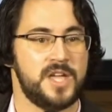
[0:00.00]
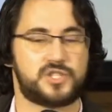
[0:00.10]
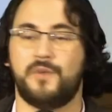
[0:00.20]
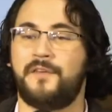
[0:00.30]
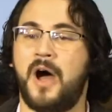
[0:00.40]

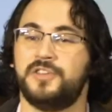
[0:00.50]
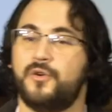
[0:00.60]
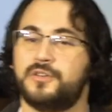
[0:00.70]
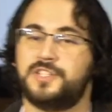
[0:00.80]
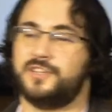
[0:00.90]
So if I
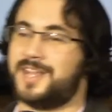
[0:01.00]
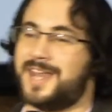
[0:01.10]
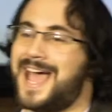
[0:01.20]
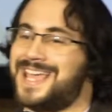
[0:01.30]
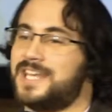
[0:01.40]
talk to you
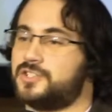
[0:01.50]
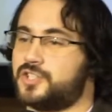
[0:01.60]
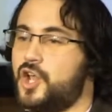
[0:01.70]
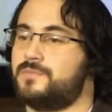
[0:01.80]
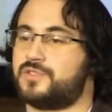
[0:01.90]
today in
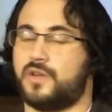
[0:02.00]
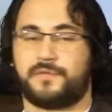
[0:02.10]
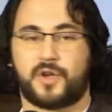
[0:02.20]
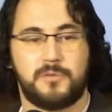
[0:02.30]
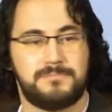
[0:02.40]
terms
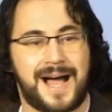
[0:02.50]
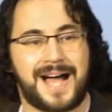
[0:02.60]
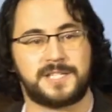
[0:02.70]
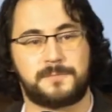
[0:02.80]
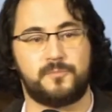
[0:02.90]
of
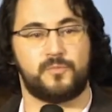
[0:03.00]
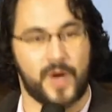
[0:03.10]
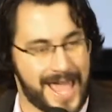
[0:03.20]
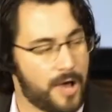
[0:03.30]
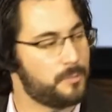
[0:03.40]
commands
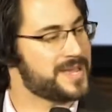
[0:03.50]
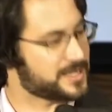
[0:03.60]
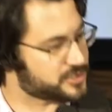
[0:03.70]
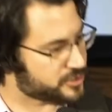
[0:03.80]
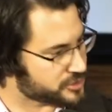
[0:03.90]

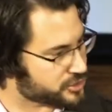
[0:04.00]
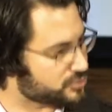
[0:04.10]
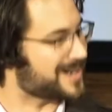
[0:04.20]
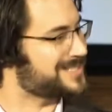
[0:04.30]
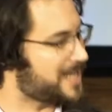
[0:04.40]
helping us
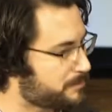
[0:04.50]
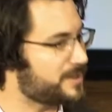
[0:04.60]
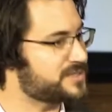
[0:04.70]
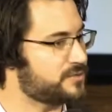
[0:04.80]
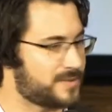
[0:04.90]
construct our
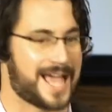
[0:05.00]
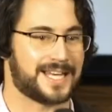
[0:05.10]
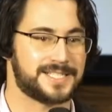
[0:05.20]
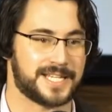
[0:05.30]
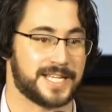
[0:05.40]
present
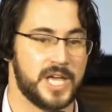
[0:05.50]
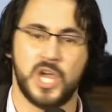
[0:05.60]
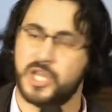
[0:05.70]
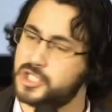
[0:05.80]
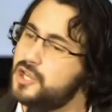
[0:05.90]
reality,
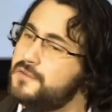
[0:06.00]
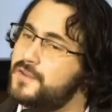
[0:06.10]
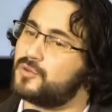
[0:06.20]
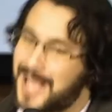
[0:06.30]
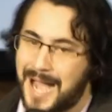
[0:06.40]
do you
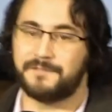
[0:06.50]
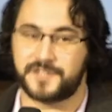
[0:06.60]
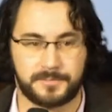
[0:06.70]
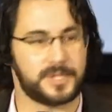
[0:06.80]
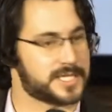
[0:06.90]
feel
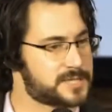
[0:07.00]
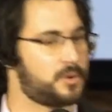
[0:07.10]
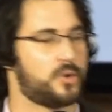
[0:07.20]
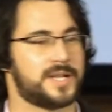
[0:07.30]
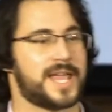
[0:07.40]
comfortable
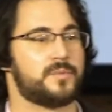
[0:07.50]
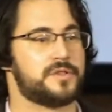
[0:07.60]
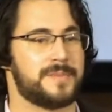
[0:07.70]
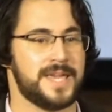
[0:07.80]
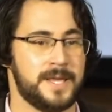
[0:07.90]
exploring that
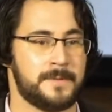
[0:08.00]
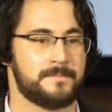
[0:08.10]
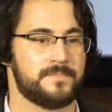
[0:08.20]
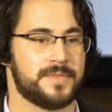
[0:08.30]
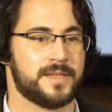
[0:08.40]
with me?
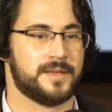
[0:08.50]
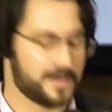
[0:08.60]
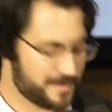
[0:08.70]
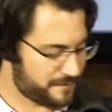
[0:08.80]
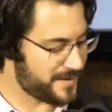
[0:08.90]

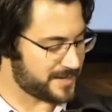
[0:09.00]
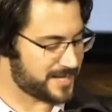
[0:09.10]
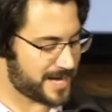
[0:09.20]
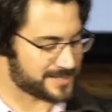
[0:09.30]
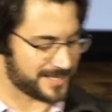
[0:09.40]

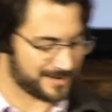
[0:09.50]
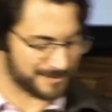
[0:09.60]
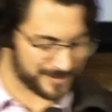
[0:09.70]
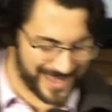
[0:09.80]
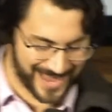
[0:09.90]
Fantastic.
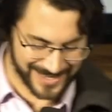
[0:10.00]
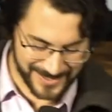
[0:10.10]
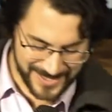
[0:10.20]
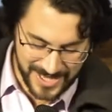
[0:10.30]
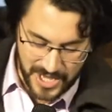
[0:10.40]
I'm glad.